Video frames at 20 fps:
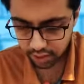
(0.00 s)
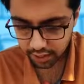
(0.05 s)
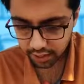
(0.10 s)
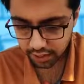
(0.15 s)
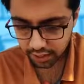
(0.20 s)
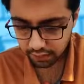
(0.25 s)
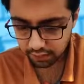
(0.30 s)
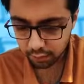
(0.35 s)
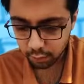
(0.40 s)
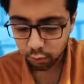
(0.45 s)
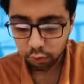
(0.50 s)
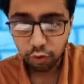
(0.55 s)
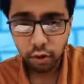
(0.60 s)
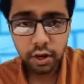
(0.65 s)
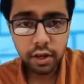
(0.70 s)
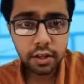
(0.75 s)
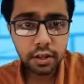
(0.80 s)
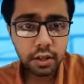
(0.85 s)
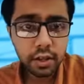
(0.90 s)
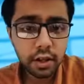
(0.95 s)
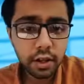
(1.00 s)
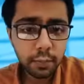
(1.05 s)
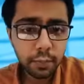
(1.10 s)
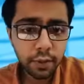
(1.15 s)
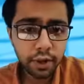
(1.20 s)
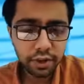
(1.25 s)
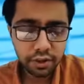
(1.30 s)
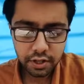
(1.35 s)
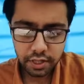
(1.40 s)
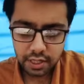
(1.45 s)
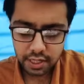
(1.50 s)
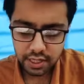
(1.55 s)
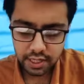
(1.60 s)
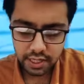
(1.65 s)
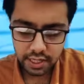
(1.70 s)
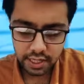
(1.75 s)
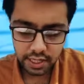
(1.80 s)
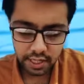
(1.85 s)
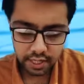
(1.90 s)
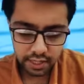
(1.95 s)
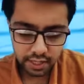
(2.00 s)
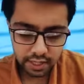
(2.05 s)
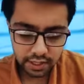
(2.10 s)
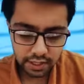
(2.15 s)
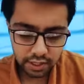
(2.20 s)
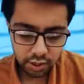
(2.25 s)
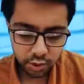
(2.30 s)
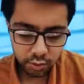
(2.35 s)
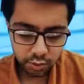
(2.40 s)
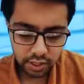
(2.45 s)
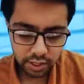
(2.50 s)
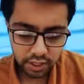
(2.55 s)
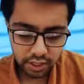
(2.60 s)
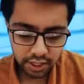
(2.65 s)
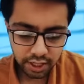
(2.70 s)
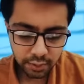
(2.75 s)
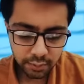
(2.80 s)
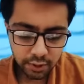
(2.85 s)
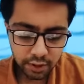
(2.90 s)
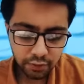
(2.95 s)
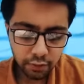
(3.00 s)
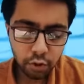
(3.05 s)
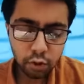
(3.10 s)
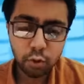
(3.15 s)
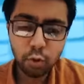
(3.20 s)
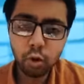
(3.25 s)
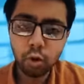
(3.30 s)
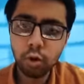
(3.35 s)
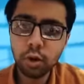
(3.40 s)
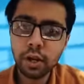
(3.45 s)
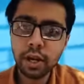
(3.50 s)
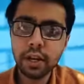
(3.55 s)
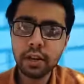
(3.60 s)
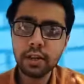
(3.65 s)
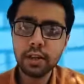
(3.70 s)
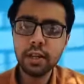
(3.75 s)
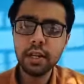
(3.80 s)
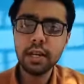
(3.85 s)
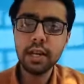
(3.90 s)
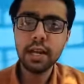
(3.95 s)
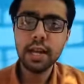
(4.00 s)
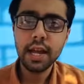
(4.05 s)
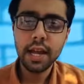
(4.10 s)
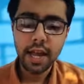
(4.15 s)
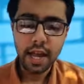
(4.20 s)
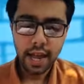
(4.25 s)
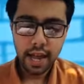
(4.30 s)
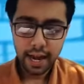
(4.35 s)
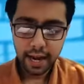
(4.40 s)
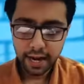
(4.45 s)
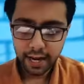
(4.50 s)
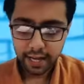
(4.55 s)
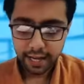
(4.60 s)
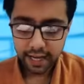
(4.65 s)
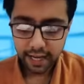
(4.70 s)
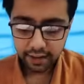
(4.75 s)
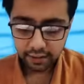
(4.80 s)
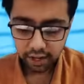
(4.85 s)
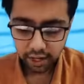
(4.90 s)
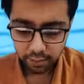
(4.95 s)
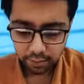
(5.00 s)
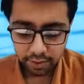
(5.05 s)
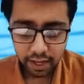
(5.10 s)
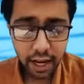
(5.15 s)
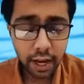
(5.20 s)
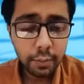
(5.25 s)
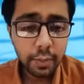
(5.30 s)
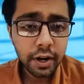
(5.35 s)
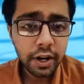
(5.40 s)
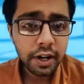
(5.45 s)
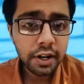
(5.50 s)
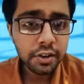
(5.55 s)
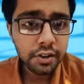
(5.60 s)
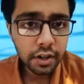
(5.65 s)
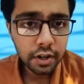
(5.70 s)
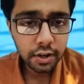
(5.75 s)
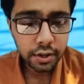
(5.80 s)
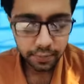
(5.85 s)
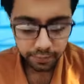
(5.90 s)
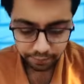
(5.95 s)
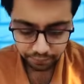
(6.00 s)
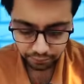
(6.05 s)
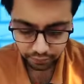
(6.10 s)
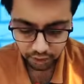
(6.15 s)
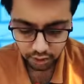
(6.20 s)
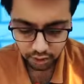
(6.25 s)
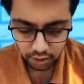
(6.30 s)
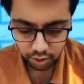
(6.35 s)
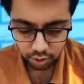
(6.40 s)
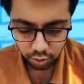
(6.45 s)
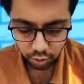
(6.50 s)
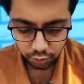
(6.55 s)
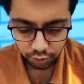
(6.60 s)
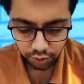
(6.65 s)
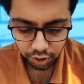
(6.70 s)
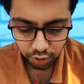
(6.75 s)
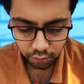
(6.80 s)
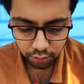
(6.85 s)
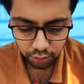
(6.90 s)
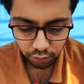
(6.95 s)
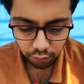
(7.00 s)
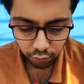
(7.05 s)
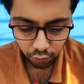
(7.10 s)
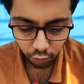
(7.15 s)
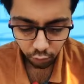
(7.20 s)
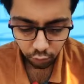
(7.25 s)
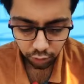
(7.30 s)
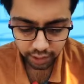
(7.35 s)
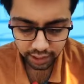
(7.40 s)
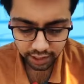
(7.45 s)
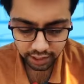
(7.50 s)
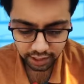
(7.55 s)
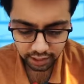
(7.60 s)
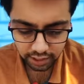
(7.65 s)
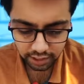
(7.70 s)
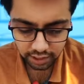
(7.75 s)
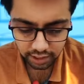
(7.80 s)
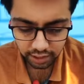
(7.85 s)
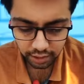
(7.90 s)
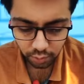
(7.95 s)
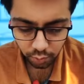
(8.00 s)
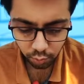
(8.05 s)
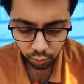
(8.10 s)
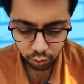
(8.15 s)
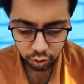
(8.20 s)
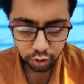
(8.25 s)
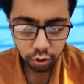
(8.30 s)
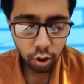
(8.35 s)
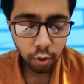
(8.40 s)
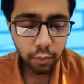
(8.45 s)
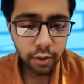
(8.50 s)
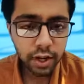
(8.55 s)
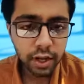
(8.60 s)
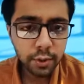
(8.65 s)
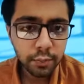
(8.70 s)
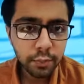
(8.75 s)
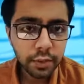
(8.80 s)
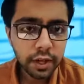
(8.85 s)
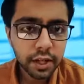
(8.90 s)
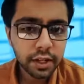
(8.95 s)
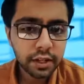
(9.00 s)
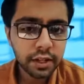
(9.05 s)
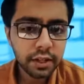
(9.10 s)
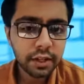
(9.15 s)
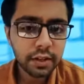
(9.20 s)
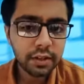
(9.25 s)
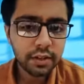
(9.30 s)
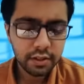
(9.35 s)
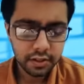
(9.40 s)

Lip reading: Let's move on. It's a patient undergoing treatment for colon cancer, develops hypertension. So which of the following drugs is the most commonly implicated?